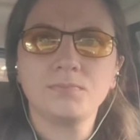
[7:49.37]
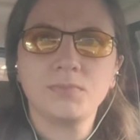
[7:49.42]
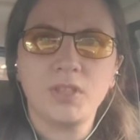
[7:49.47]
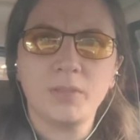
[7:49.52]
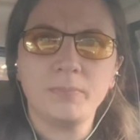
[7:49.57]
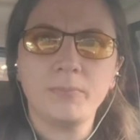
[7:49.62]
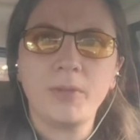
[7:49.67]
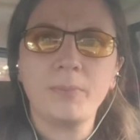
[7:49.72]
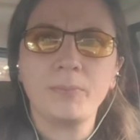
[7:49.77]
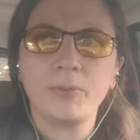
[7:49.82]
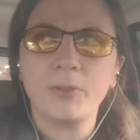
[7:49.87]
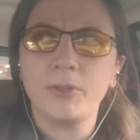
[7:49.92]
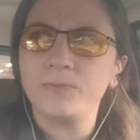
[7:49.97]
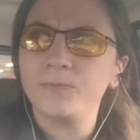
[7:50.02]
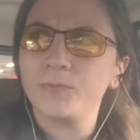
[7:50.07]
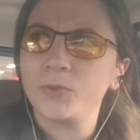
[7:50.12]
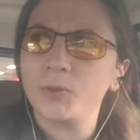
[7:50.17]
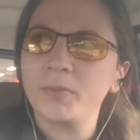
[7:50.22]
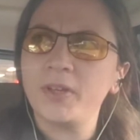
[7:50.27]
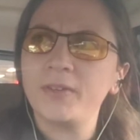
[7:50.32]
I'm uploading
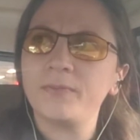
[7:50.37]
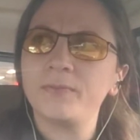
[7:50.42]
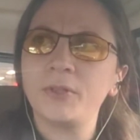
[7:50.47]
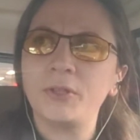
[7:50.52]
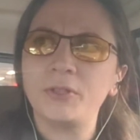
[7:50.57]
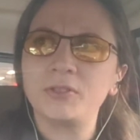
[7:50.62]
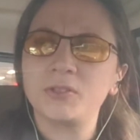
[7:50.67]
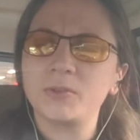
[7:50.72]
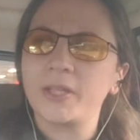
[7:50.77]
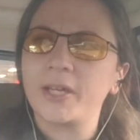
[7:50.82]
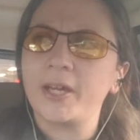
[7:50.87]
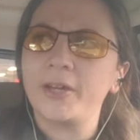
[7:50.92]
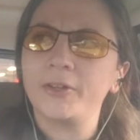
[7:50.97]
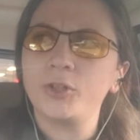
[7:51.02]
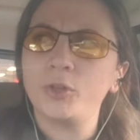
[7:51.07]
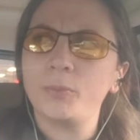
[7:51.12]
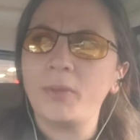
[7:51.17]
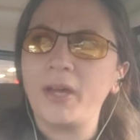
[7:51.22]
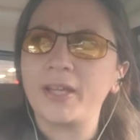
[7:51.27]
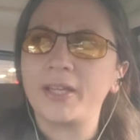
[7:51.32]
from my phone, so I got to
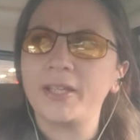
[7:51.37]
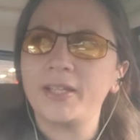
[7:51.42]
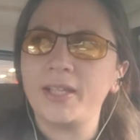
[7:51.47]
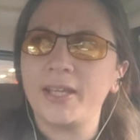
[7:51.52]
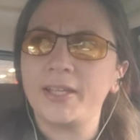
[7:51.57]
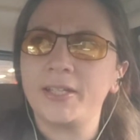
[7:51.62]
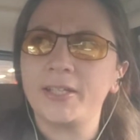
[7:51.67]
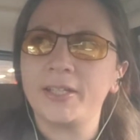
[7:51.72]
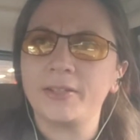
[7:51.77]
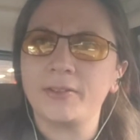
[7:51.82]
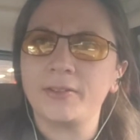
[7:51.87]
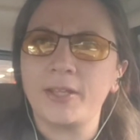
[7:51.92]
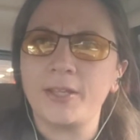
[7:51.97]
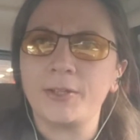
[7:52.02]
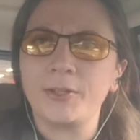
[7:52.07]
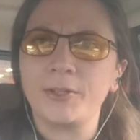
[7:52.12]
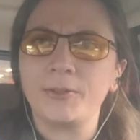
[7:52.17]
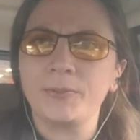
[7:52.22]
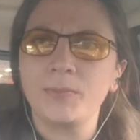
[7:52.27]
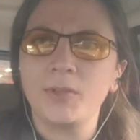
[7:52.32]
go back and edit it
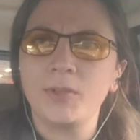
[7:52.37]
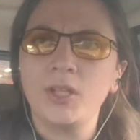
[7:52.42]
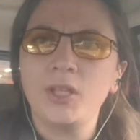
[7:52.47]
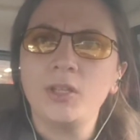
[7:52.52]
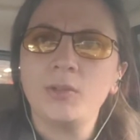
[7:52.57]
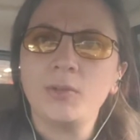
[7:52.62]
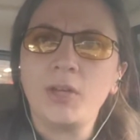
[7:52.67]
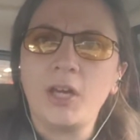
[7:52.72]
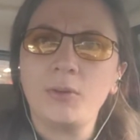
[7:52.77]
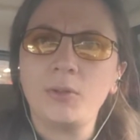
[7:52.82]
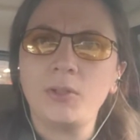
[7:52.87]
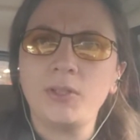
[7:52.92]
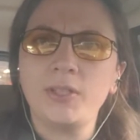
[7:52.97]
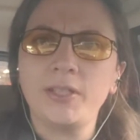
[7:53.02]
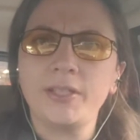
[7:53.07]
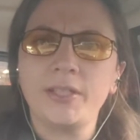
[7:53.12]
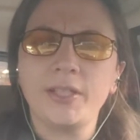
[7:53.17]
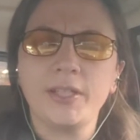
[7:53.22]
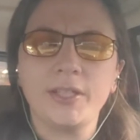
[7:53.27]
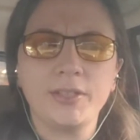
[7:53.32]
later. I will
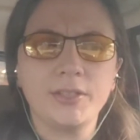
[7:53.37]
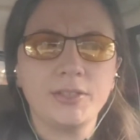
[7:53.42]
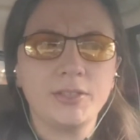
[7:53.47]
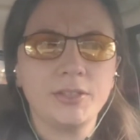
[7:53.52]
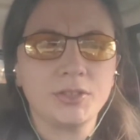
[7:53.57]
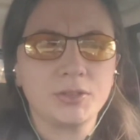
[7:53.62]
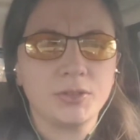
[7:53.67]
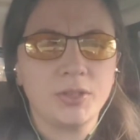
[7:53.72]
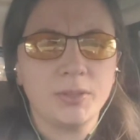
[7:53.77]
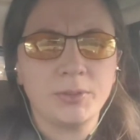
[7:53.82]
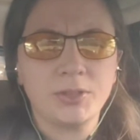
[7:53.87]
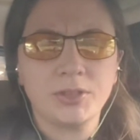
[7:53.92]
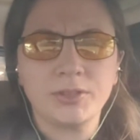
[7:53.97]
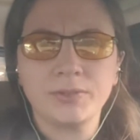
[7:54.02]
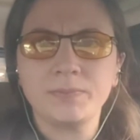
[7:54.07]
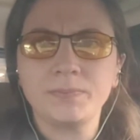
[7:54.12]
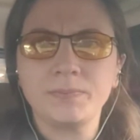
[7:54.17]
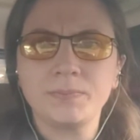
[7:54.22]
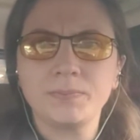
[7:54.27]
link it in the description.